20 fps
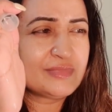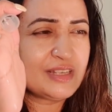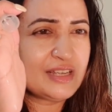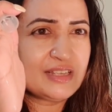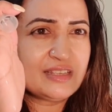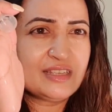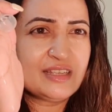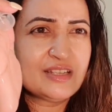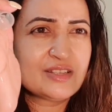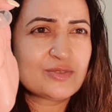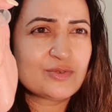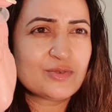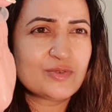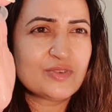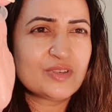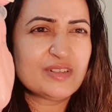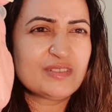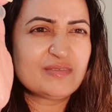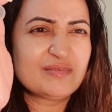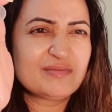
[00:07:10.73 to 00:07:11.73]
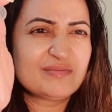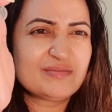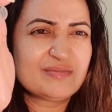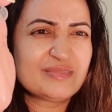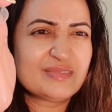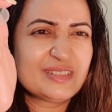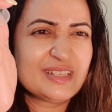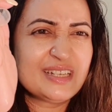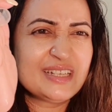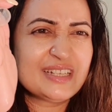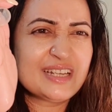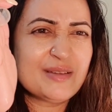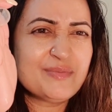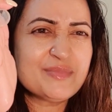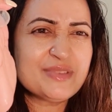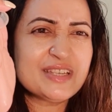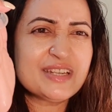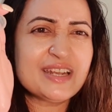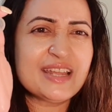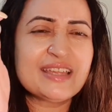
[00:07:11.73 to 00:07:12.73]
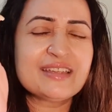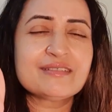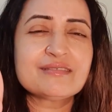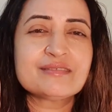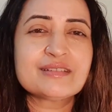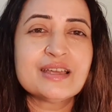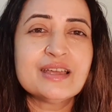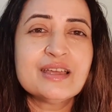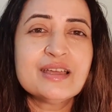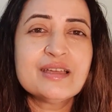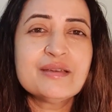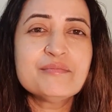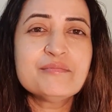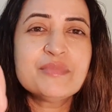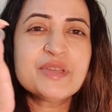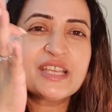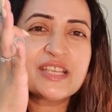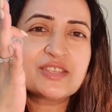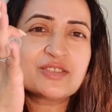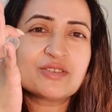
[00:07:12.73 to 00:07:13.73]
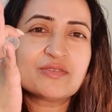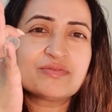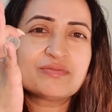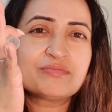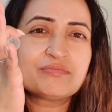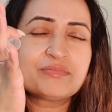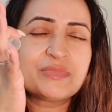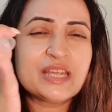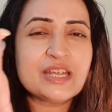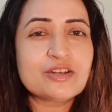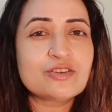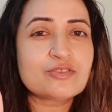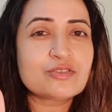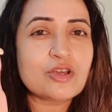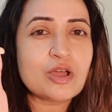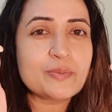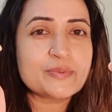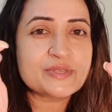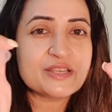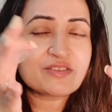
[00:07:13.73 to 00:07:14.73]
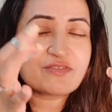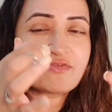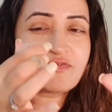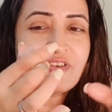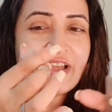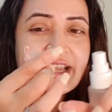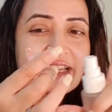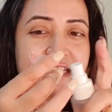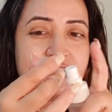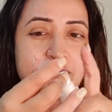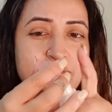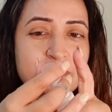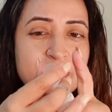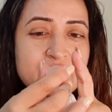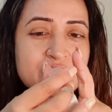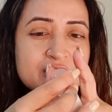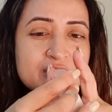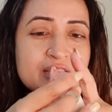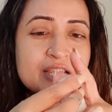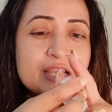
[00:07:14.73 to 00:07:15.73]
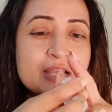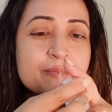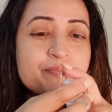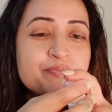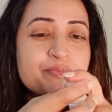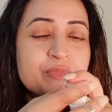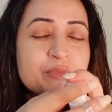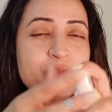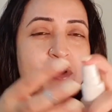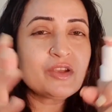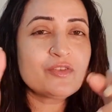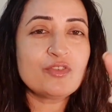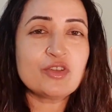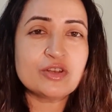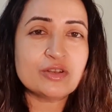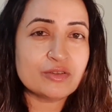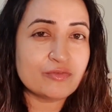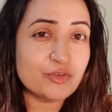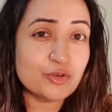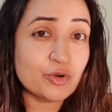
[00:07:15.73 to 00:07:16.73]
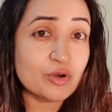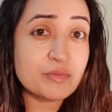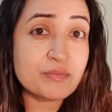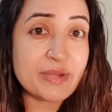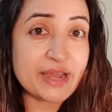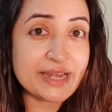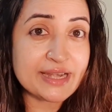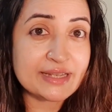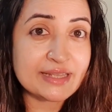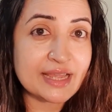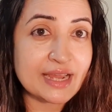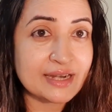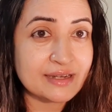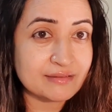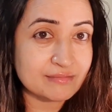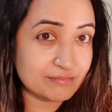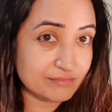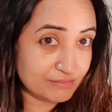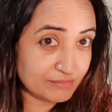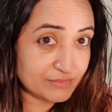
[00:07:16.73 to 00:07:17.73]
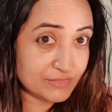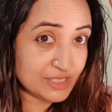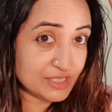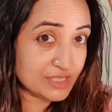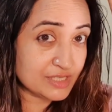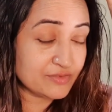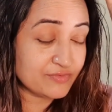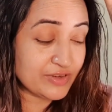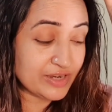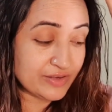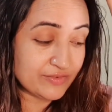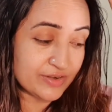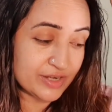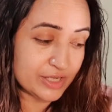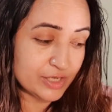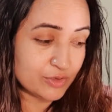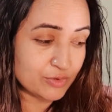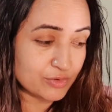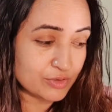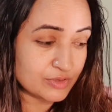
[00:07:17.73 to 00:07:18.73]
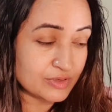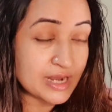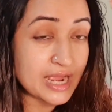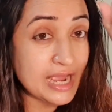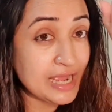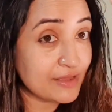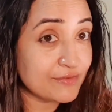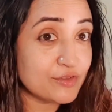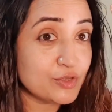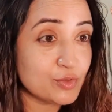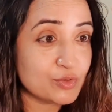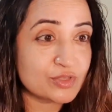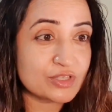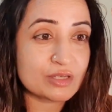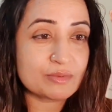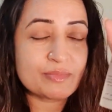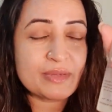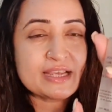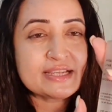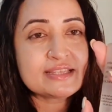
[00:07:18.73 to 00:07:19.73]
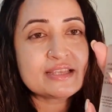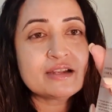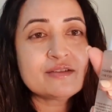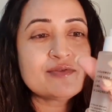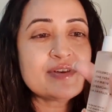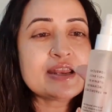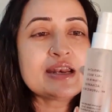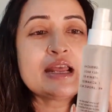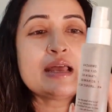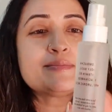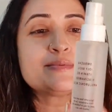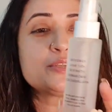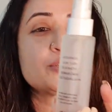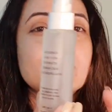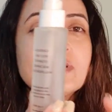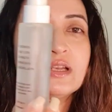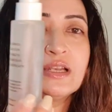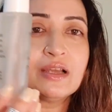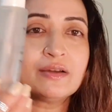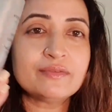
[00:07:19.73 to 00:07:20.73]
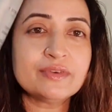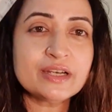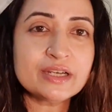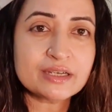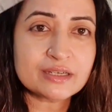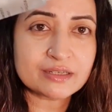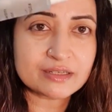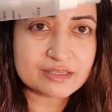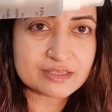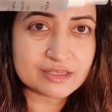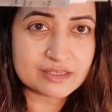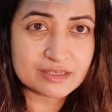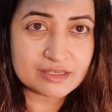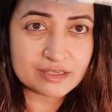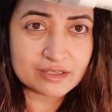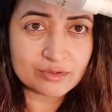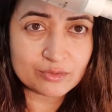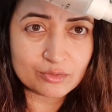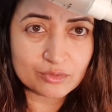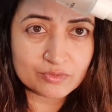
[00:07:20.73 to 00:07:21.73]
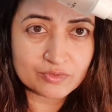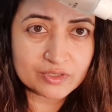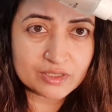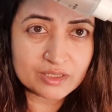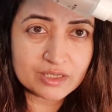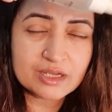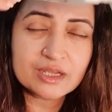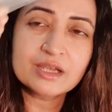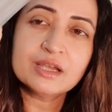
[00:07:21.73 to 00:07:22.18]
I think it's over. It comes in like mix of thick drops and fine sprays. But if you don't mind that, this is very, very good. I have used it myself and I absolutely love it. It's nearly over.